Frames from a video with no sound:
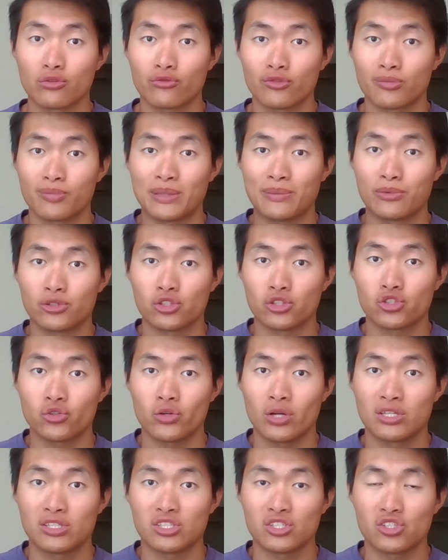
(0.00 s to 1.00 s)
for people to
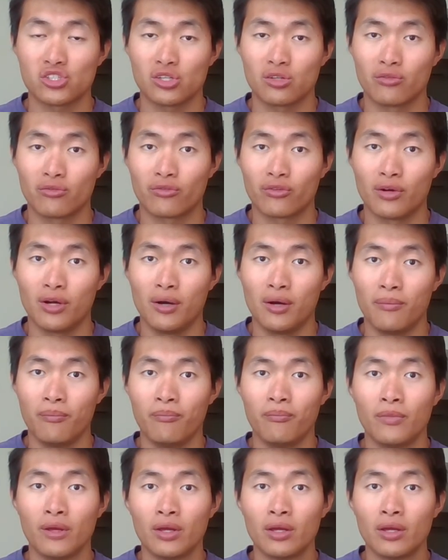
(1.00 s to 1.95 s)
transition from